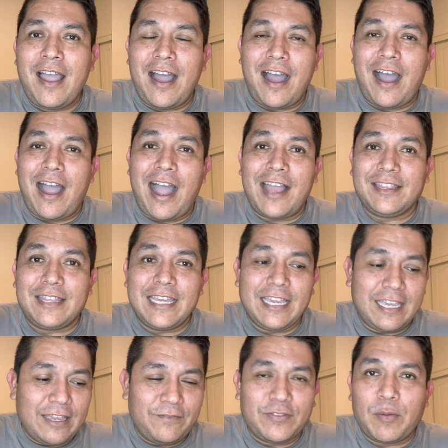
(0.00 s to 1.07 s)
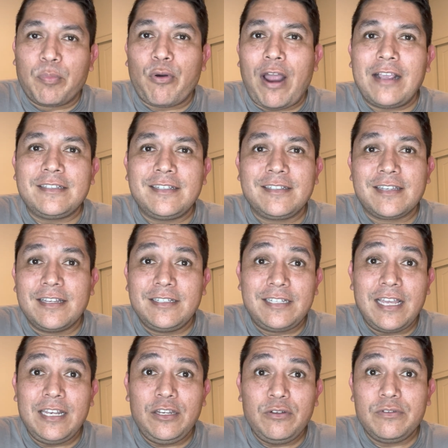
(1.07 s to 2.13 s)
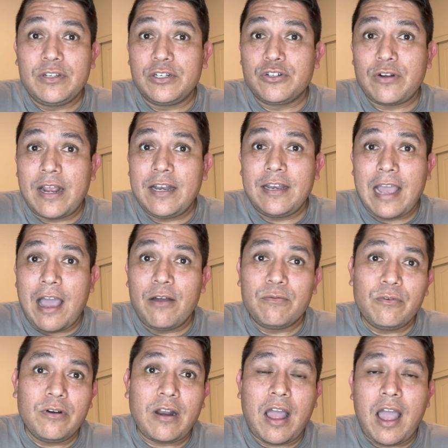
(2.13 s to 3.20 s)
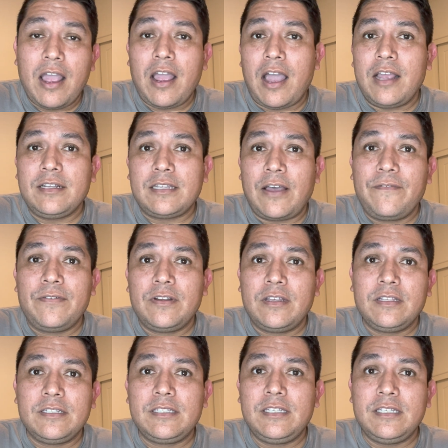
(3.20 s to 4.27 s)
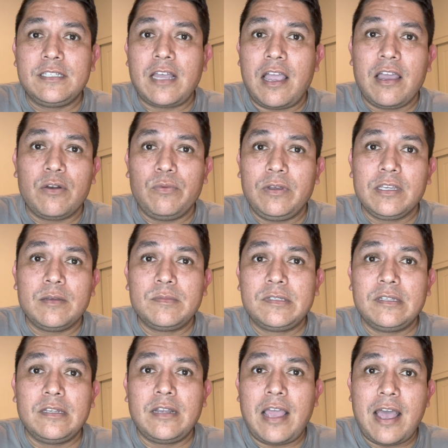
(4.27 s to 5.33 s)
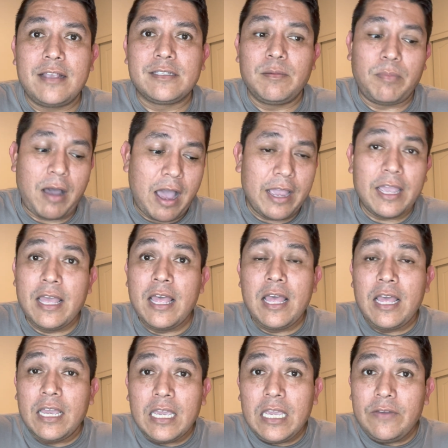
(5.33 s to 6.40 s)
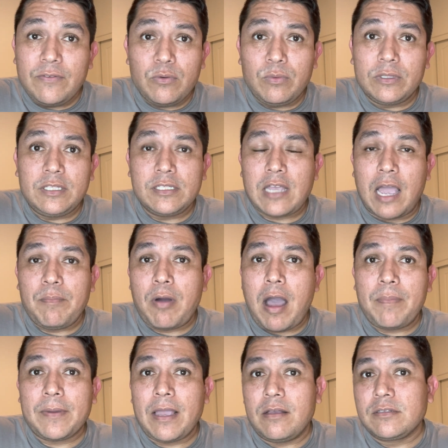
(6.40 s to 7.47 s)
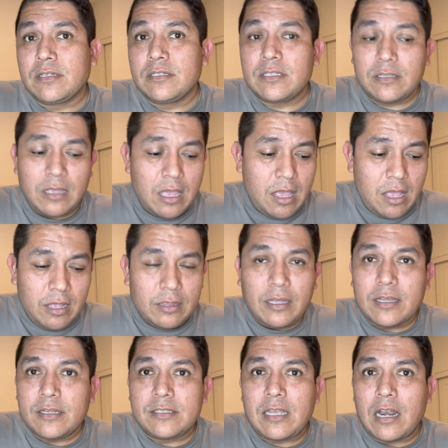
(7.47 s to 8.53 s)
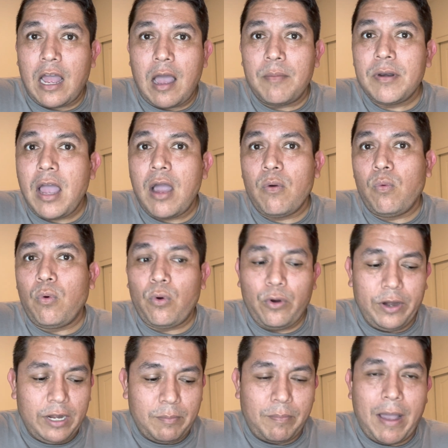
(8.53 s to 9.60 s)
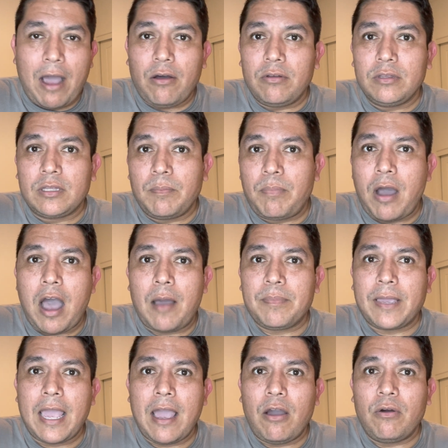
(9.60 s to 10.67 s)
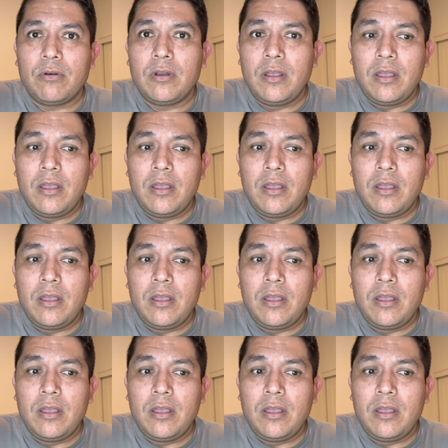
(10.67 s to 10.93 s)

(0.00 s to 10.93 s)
I think if the prices continue to trend downward, I definitely see Zion Williamson as a buy, even with these high pop counts. Because like I said, I'm not worried about the pop count